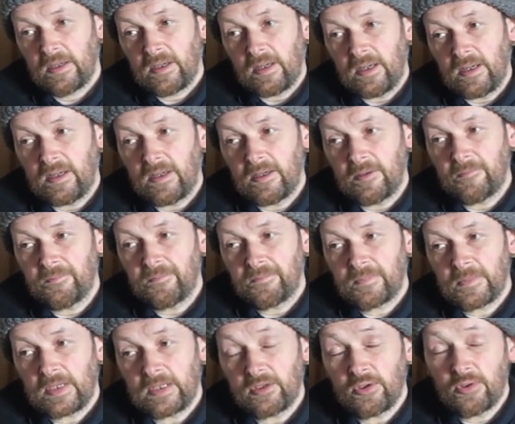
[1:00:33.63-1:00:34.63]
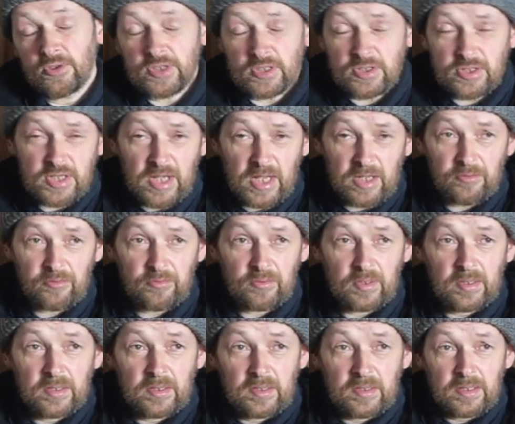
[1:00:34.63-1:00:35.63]
Um, the house itself
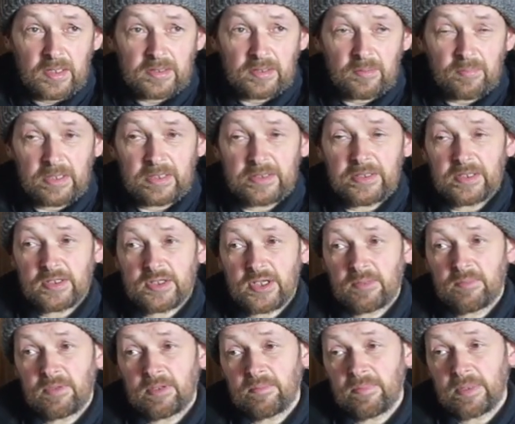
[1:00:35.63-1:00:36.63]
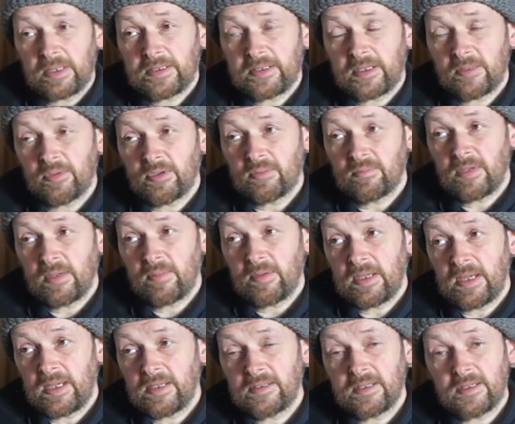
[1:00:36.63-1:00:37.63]
and the buildings had been built about maybe
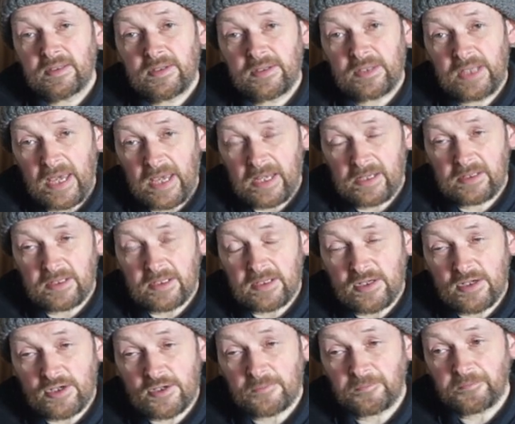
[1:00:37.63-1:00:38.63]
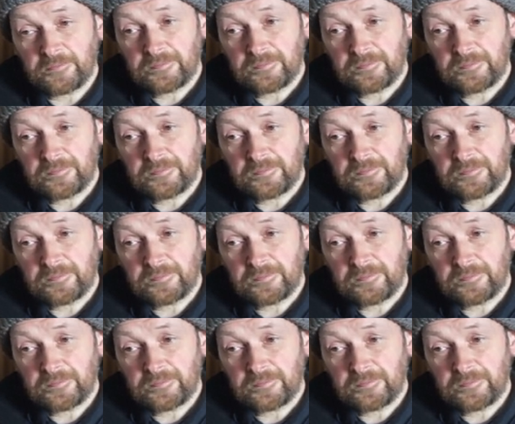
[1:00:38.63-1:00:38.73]
1830s,